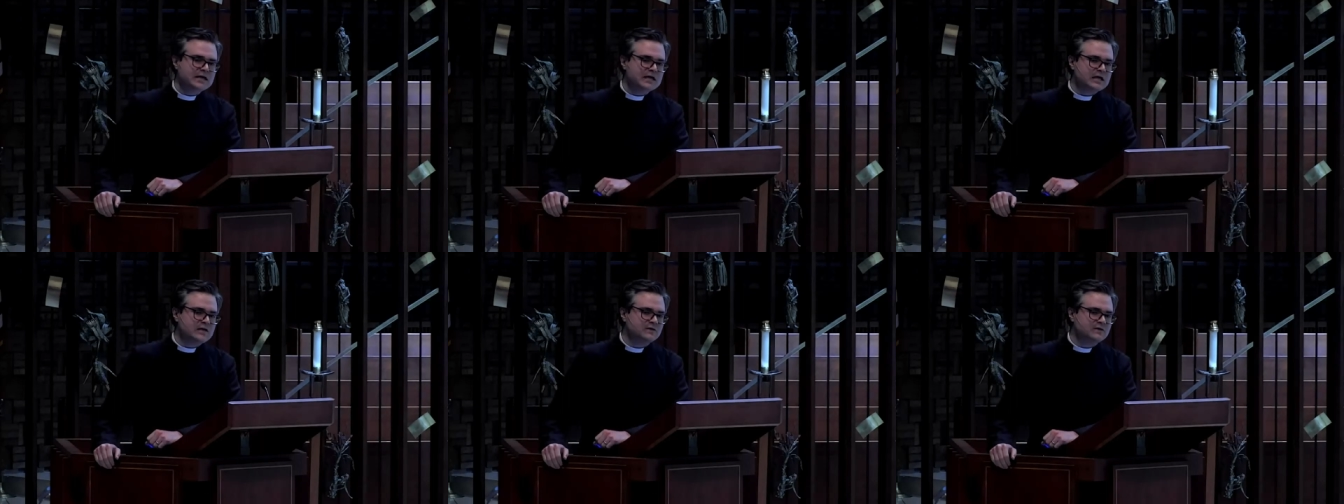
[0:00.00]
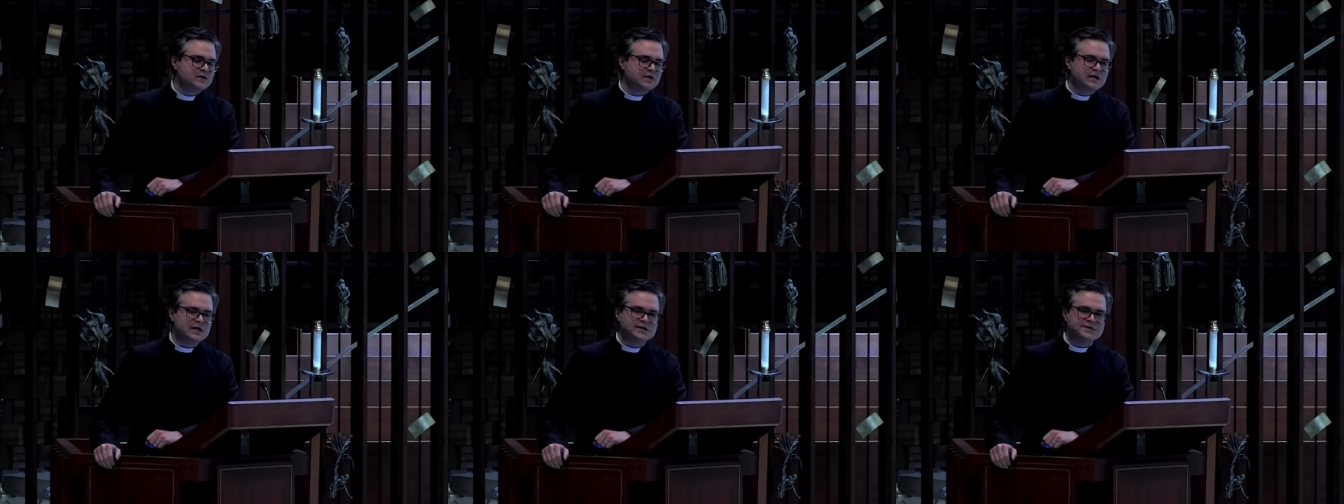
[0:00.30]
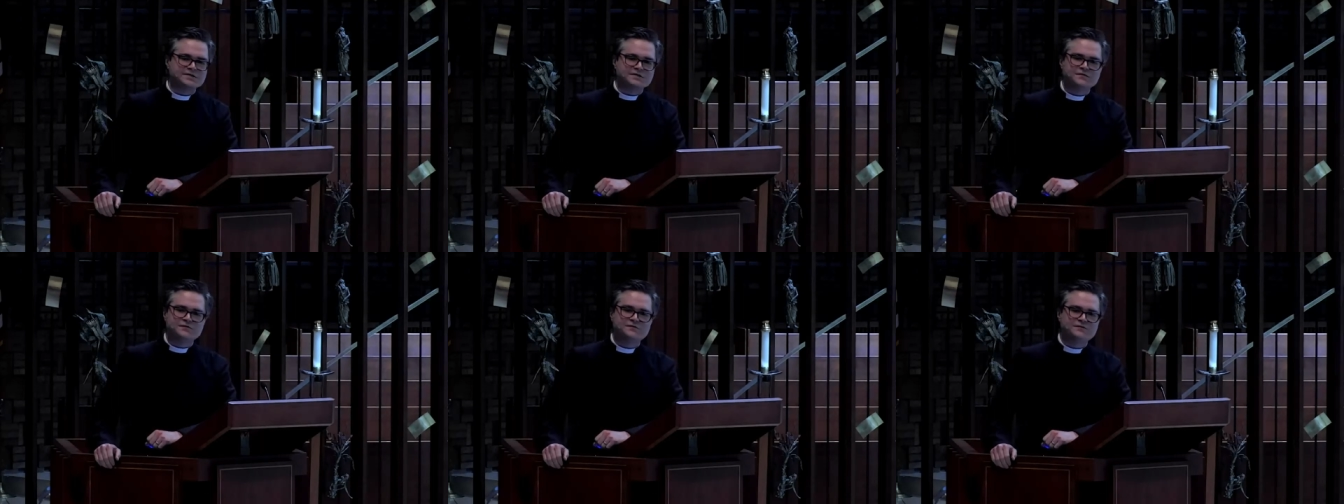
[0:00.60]
even
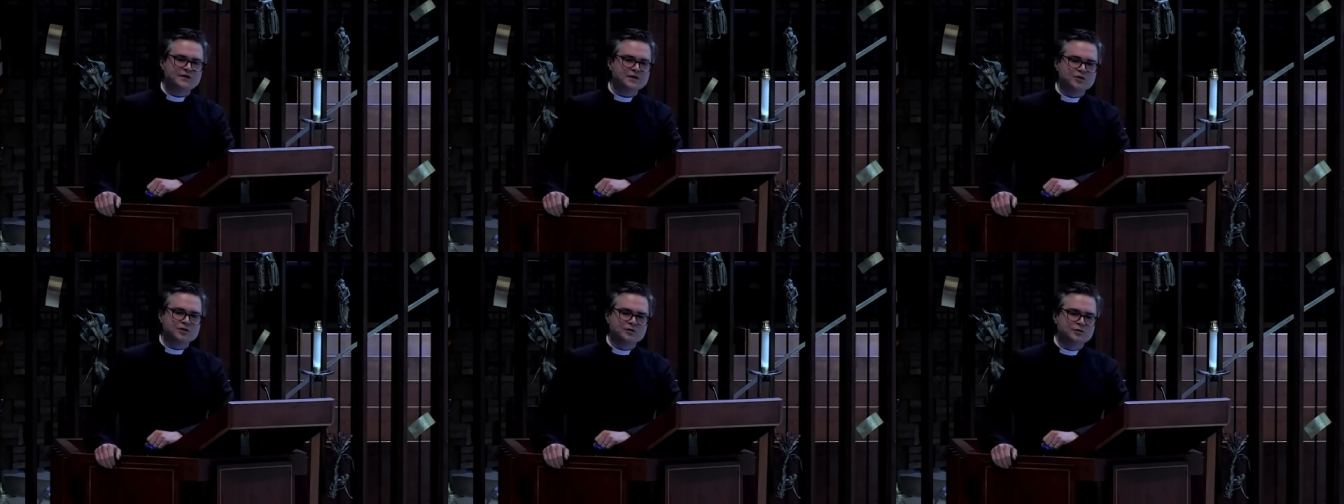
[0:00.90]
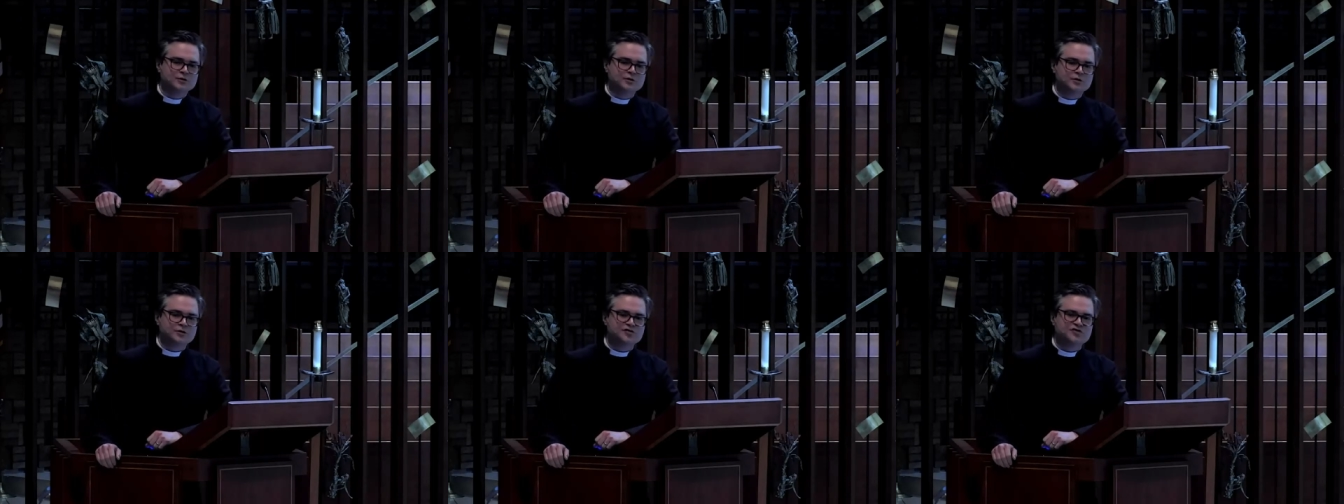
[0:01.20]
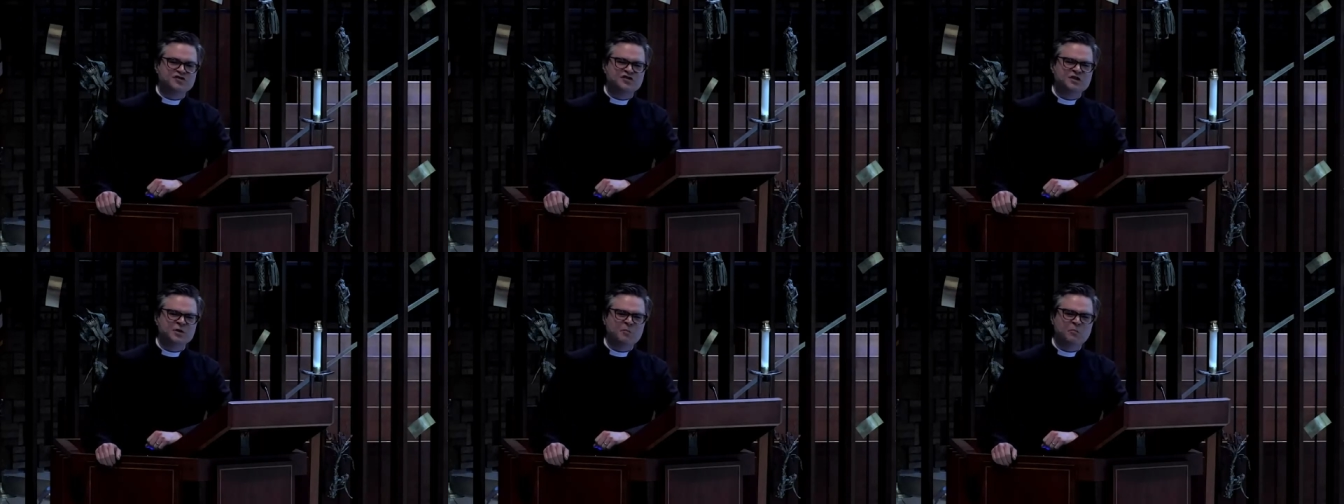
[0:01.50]
his fear
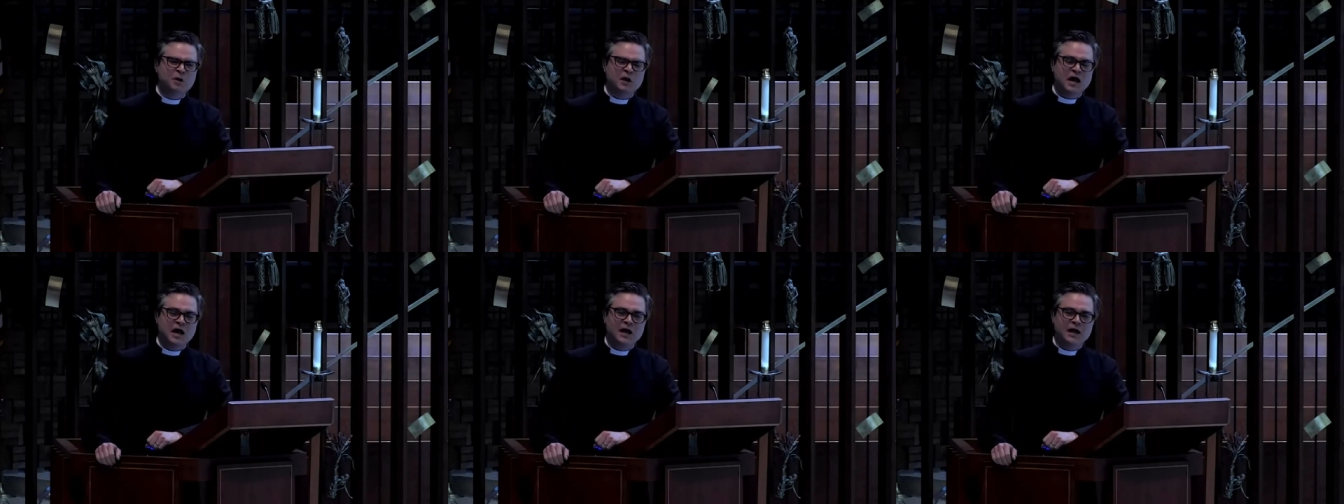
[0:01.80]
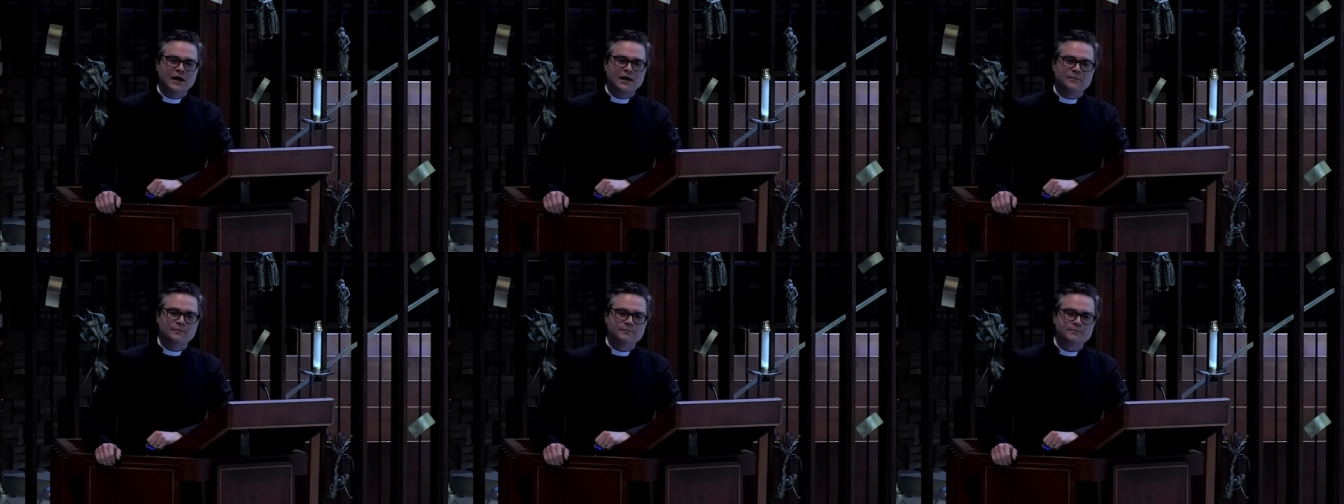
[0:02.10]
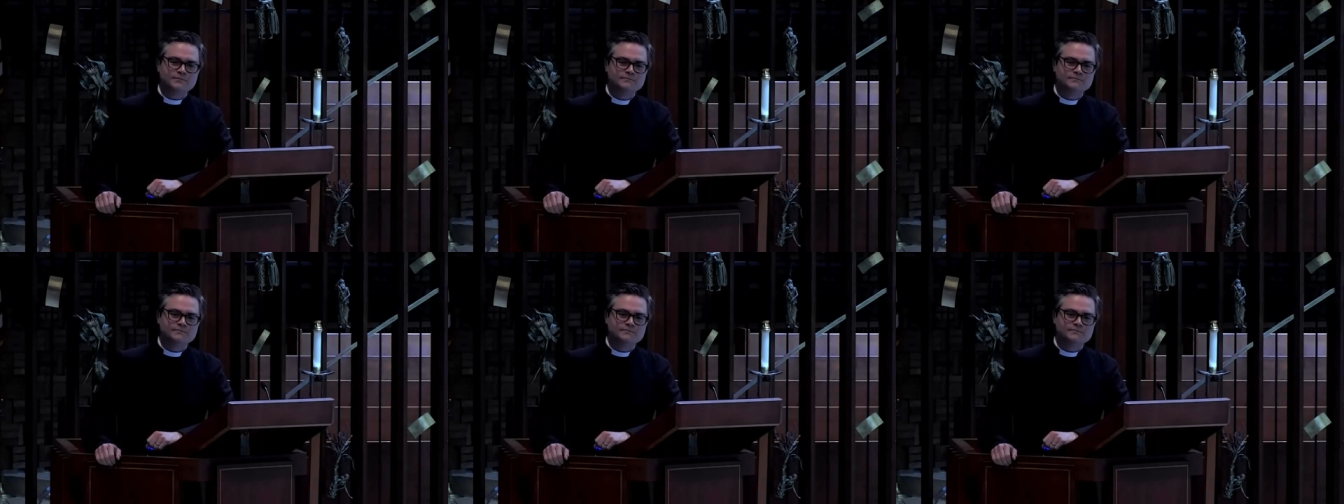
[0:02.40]
sublime.